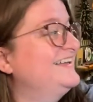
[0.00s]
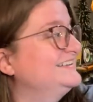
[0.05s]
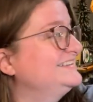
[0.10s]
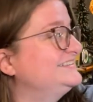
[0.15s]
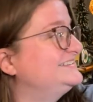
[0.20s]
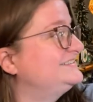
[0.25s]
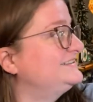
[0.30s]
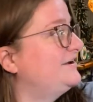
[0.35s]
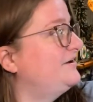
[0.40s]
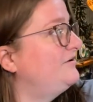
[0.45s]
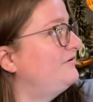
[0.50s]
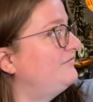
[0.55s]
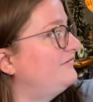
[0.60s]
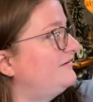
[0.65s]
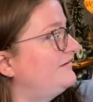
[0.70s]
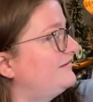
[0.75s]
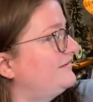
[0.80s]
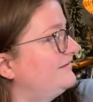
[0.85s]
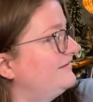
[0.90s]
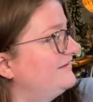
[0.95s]

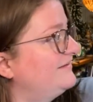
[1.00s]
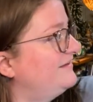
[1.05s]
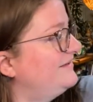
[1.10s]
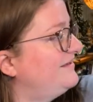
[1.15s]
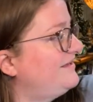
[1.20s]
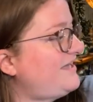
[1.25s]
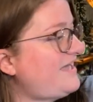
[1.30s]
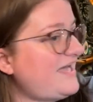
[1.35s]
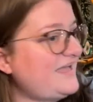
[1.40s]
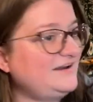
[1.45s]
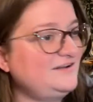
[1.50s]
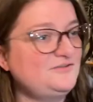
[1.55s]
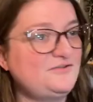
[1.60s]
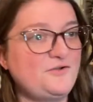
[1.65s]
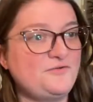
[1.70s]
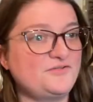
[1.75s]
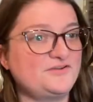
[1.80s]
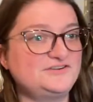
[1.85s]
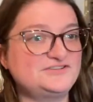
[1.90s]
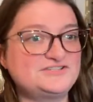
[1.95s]
So I don't
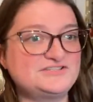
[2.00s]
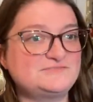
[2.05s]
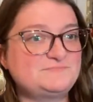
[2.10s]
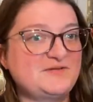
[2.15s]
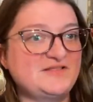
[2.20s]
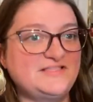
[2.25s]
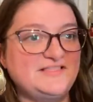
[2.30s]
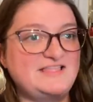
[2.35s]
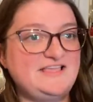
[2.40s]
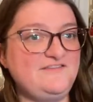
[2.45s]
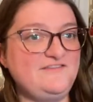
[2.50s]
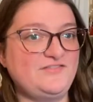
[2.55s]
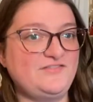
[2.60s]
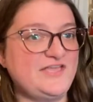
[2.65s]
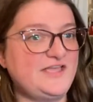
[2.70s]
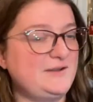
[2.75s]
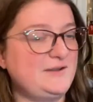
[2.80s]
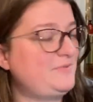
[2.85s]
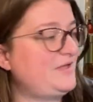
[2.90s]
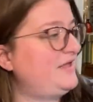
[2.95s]
know, there's just been
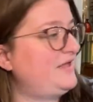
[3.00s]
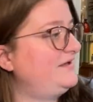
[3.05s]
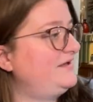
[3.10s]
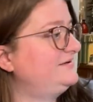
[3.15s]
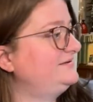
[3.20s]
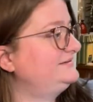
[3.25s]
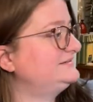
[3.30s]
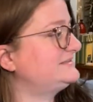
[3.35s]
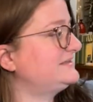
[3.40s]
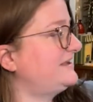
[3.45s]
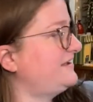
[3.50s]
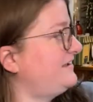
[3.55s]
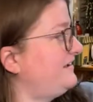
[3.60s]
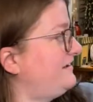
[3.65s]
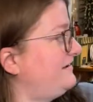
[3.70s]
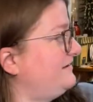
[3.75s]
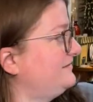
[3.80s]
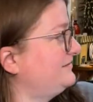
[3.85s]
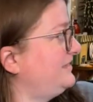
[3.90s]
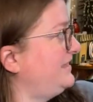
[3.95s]
leaf-legged bugs and